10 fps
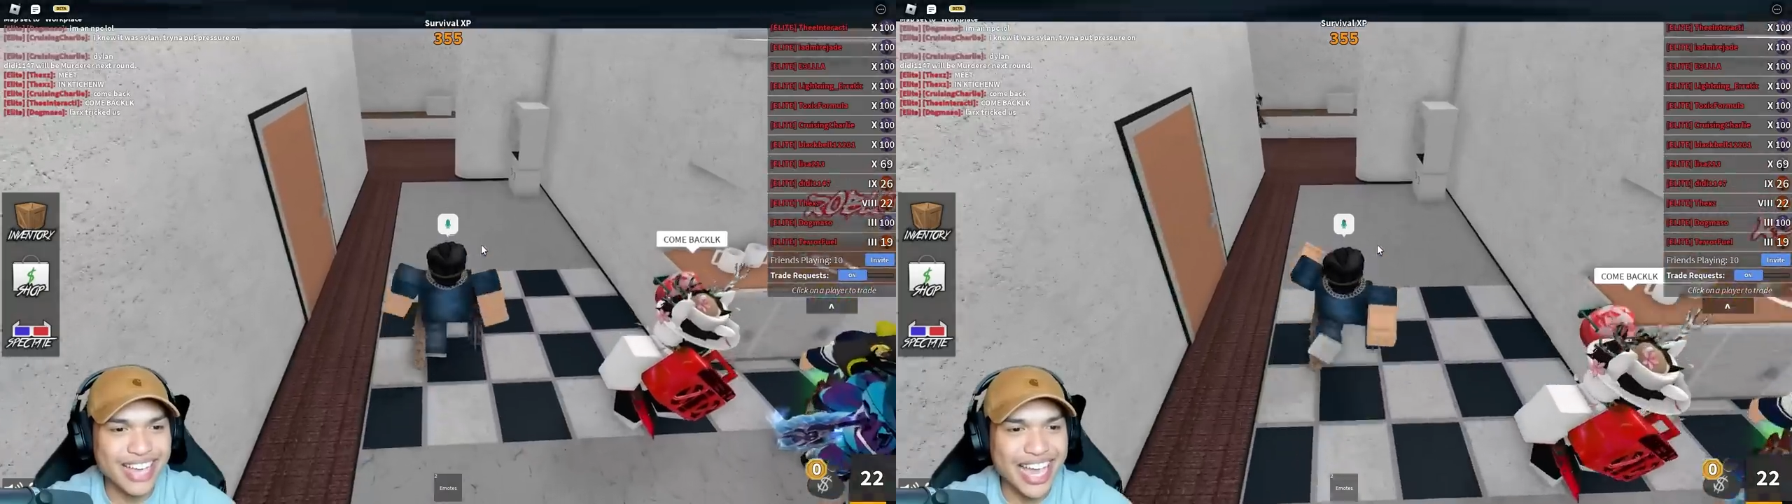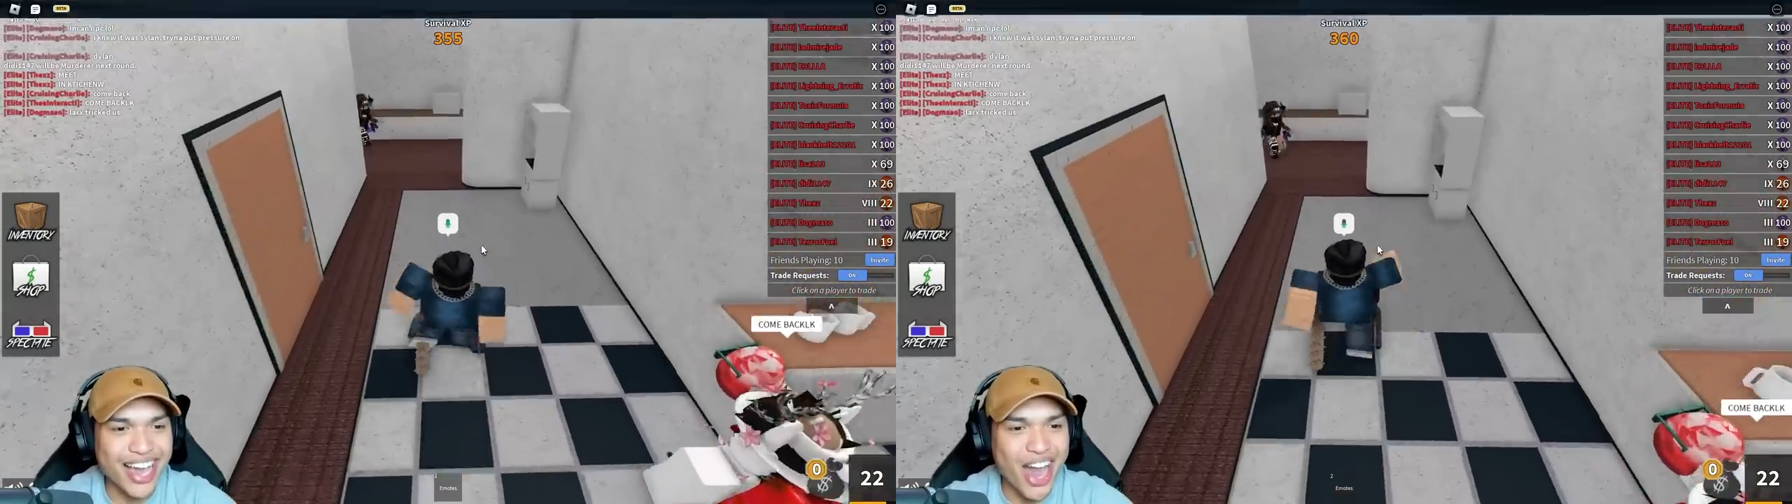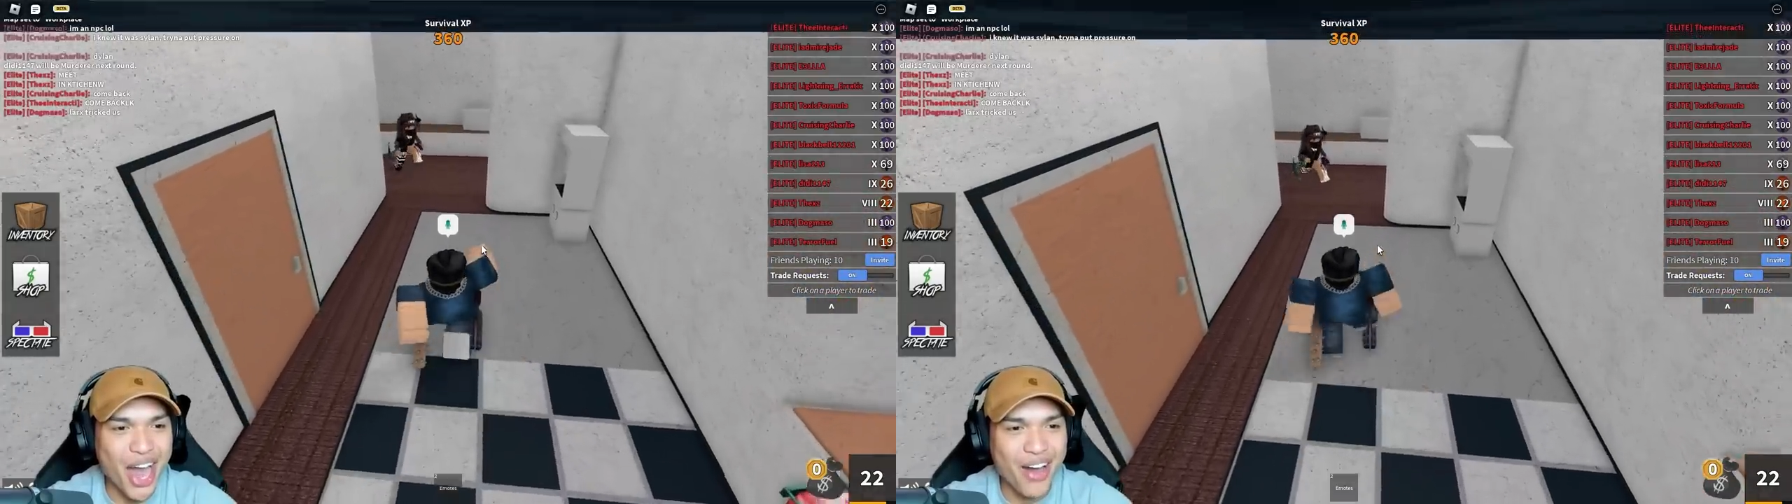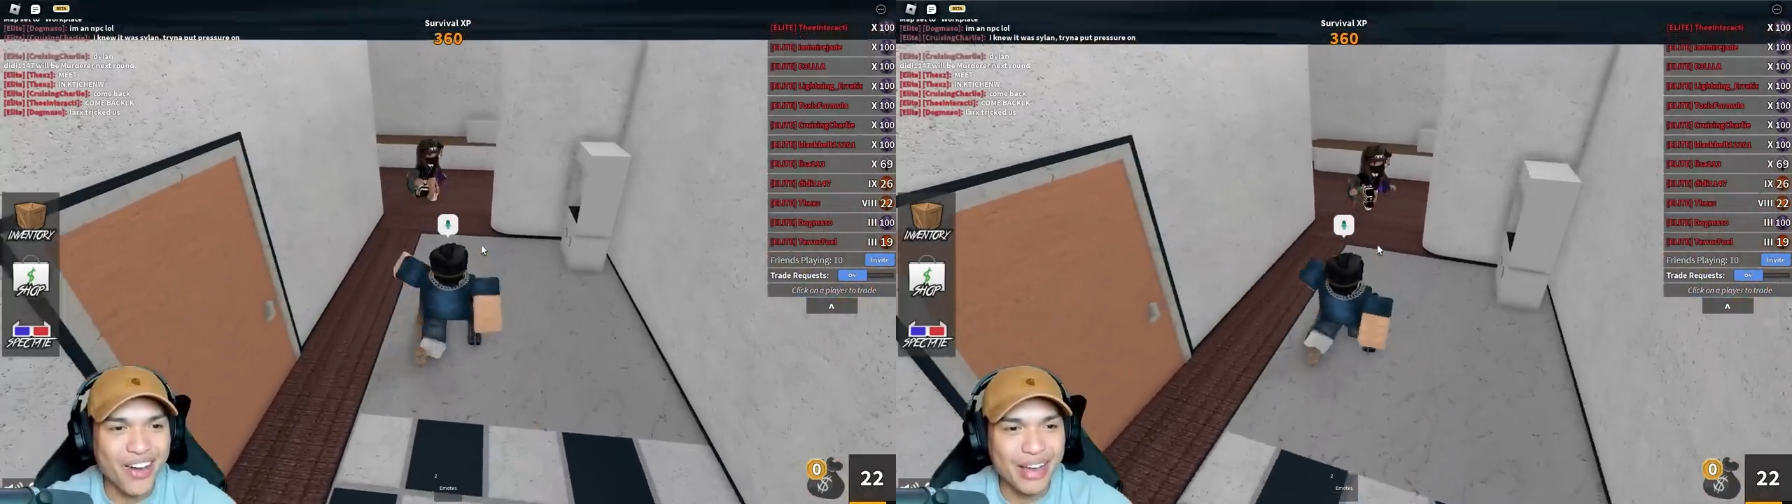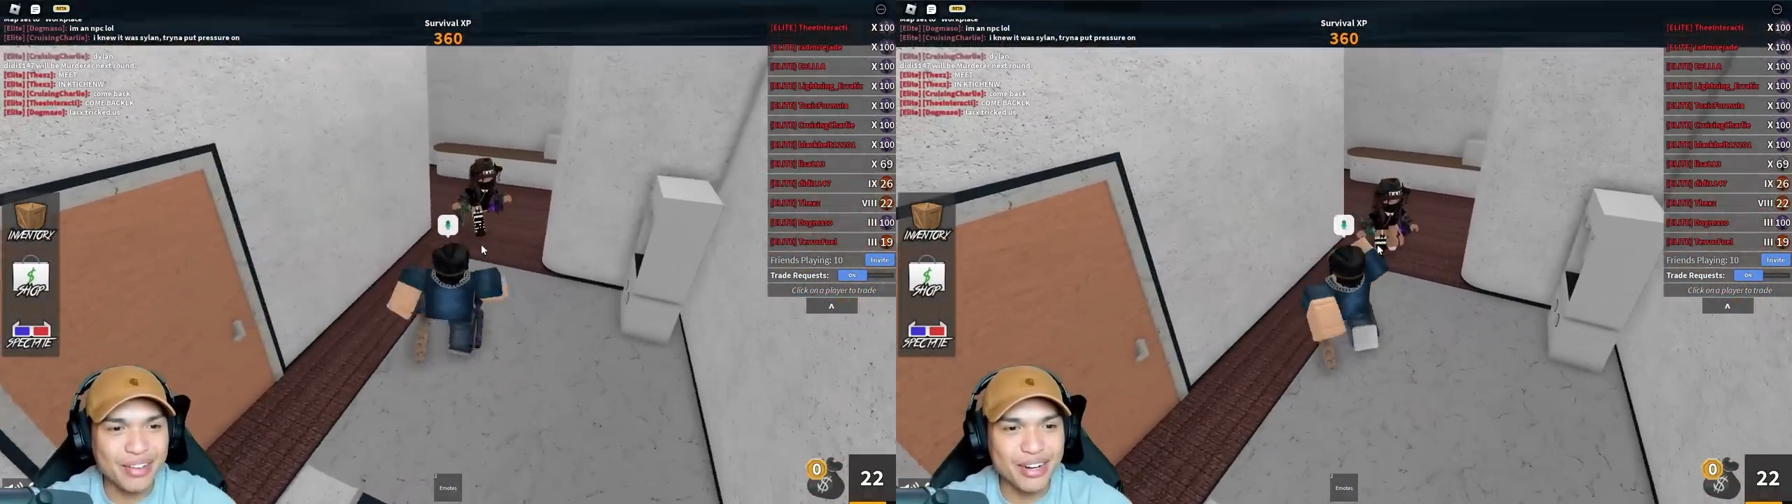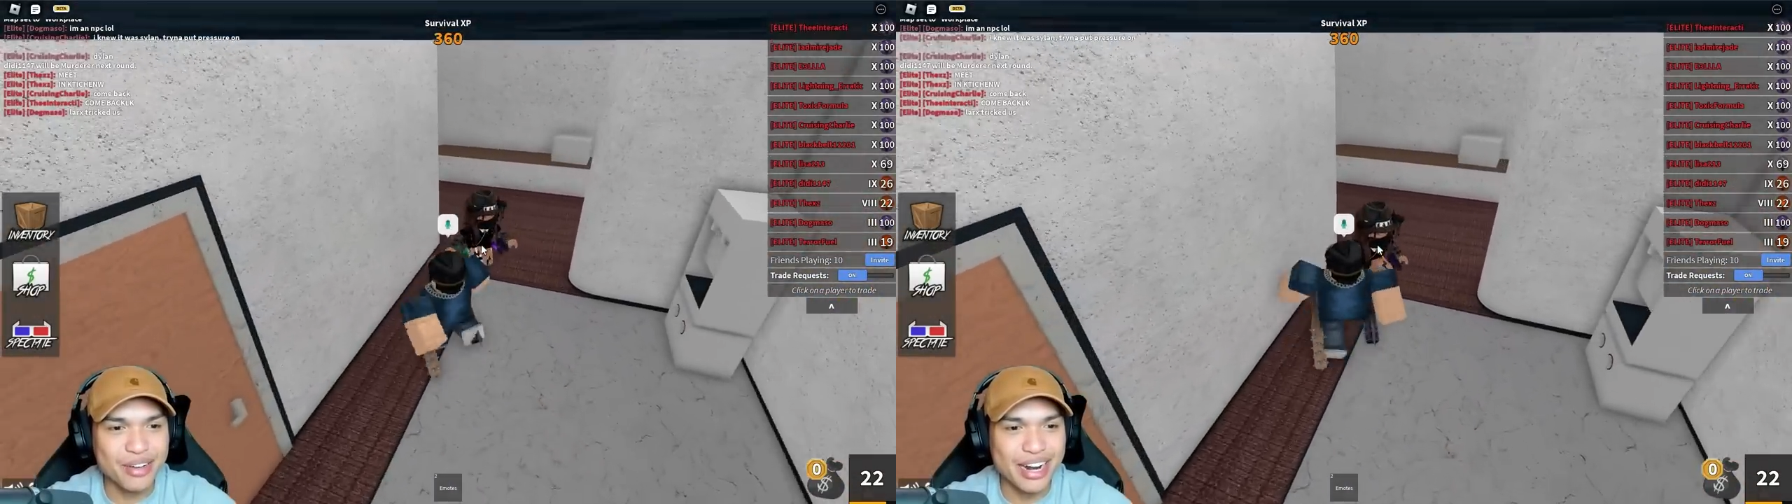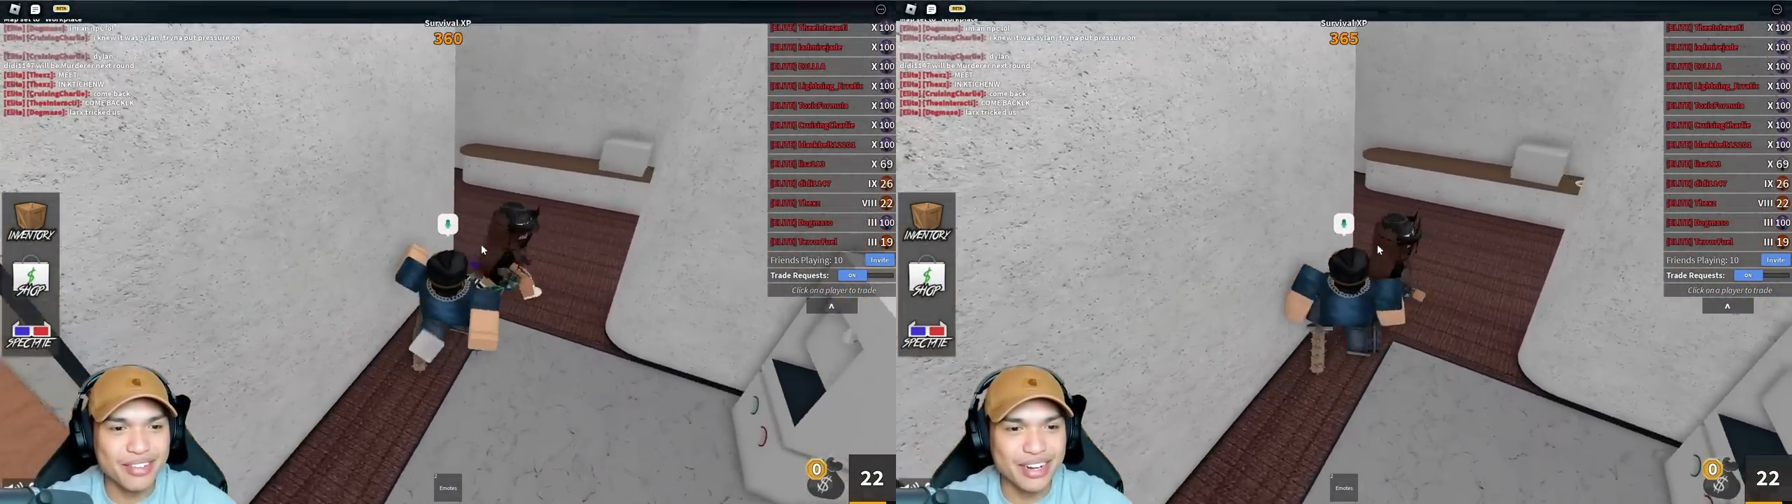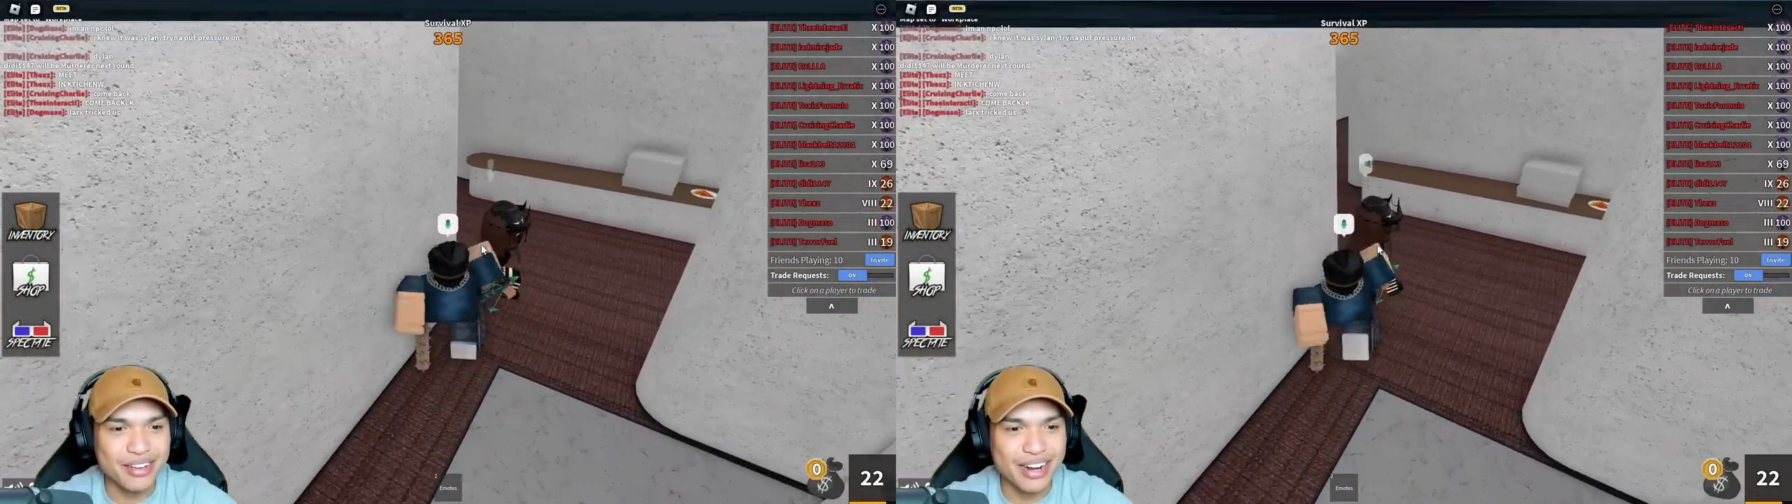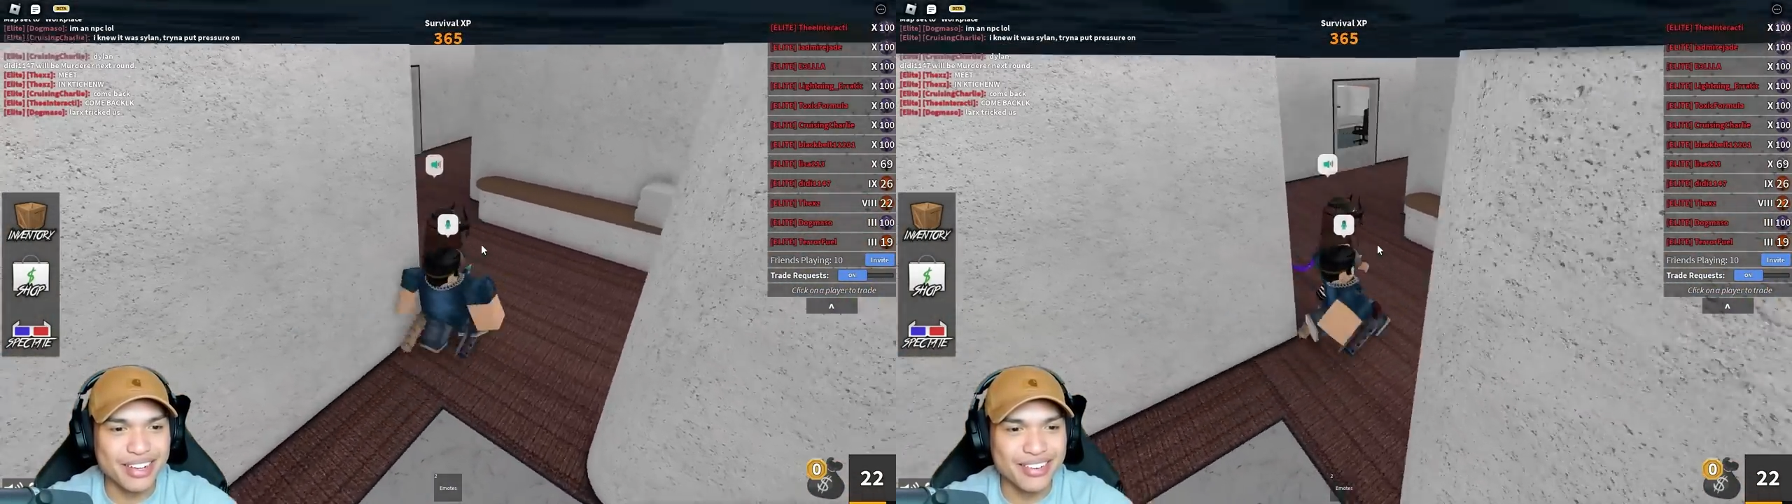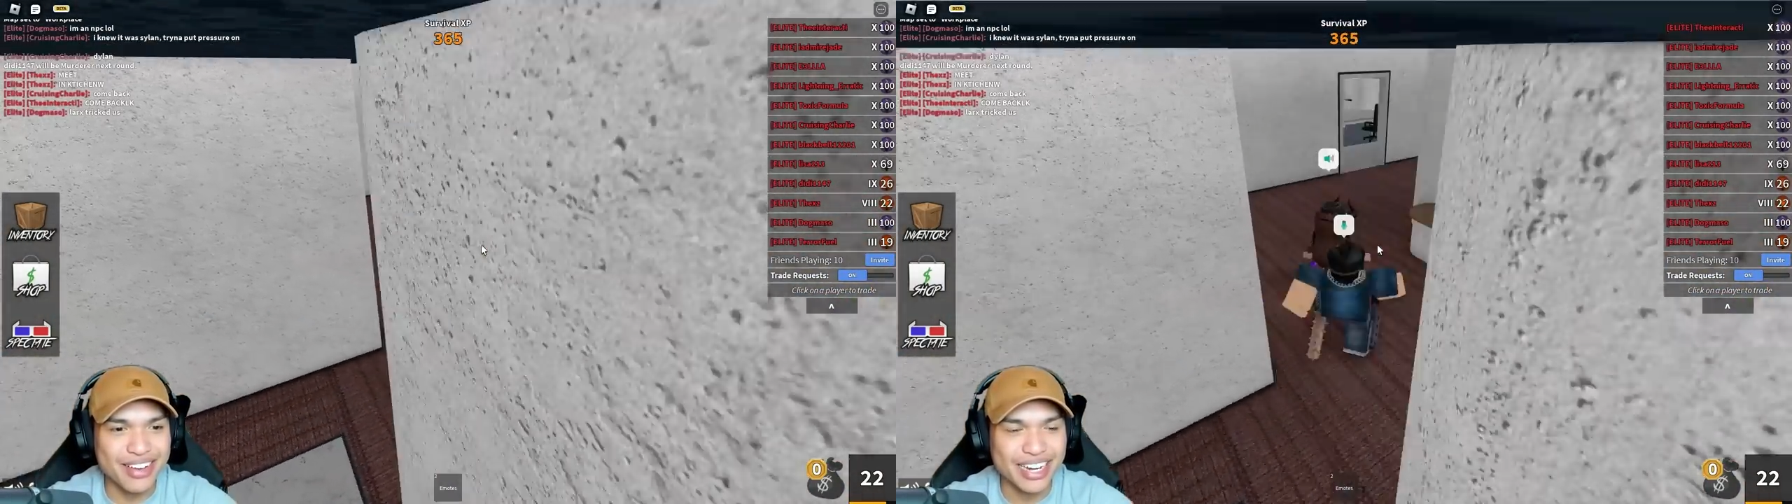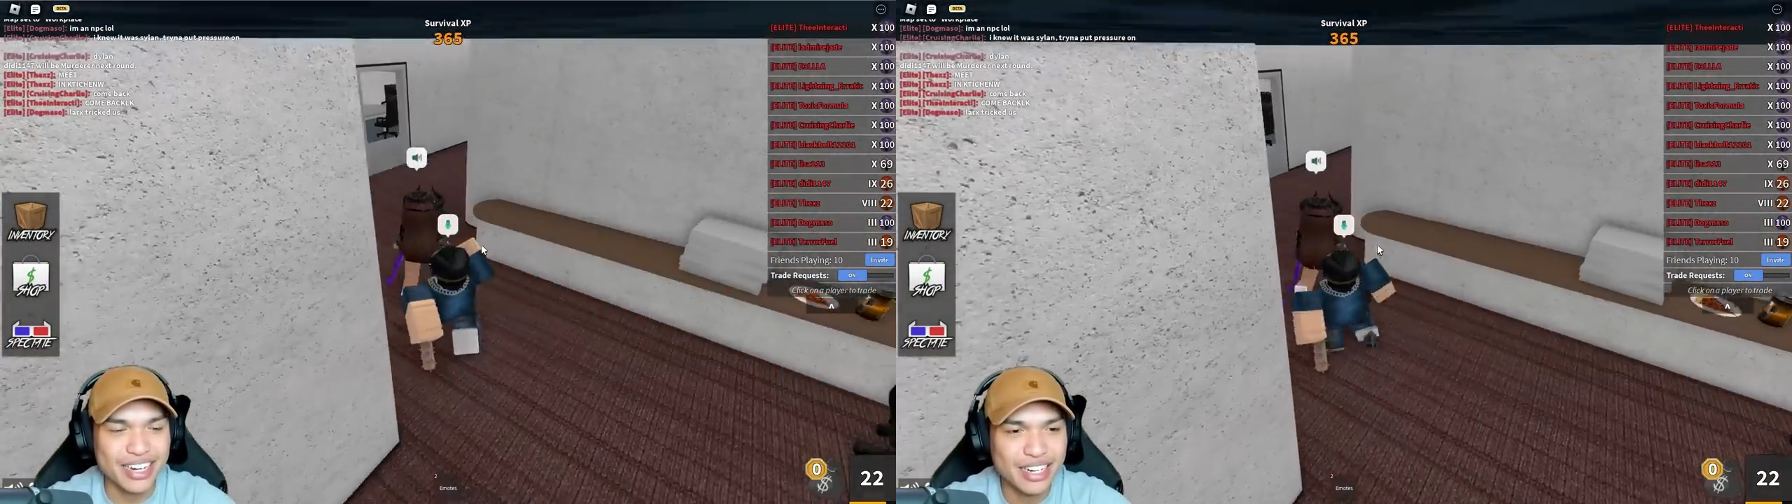okay, me. No! I'm gonna win, I'm gonna win, I'm gonna win.